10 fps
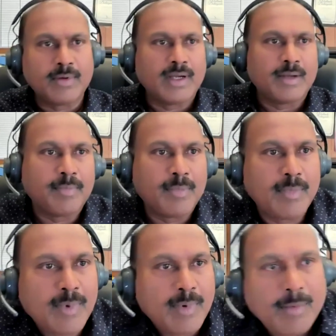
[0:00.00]
So
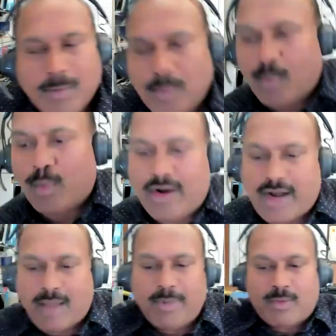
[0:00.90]
one
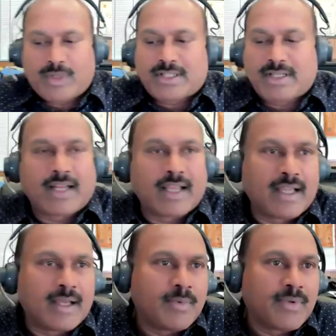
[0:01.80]
wrapping question
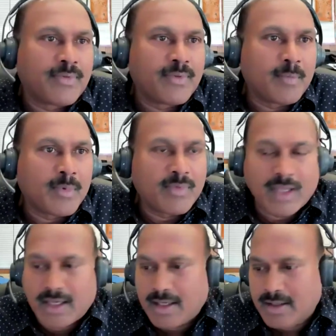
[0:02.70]
I have is some of
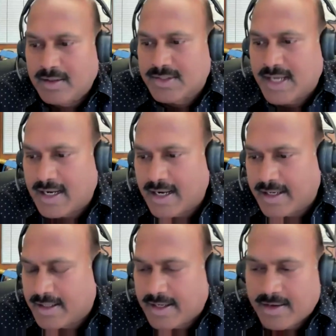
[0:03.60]
the
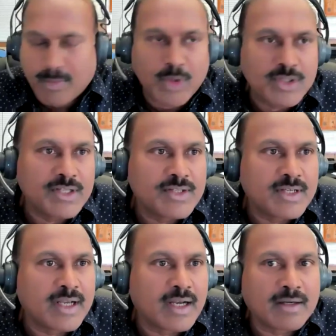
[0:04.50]
satellite and remote
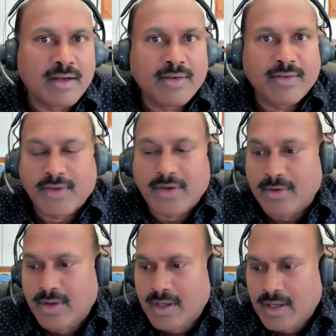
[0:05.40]
sensing technologies,